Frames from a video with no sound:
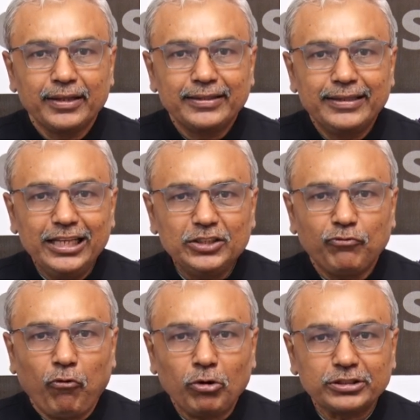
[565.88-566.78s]
This
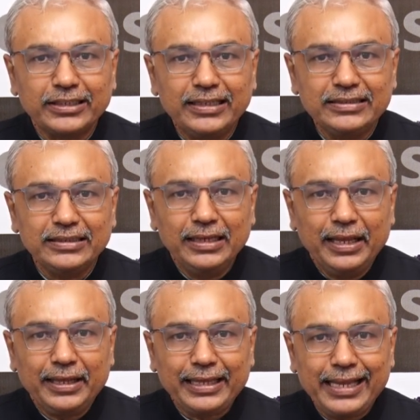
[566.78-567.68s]
forces
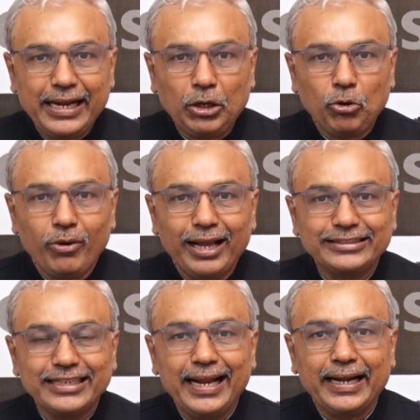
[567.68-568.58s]
king to
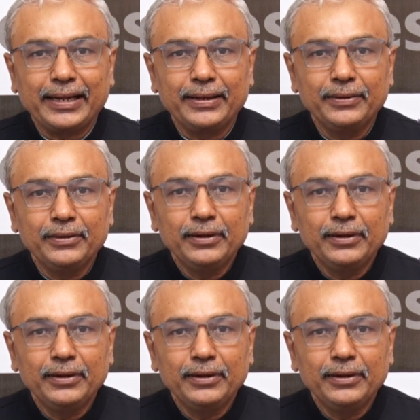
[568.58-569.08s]
h8,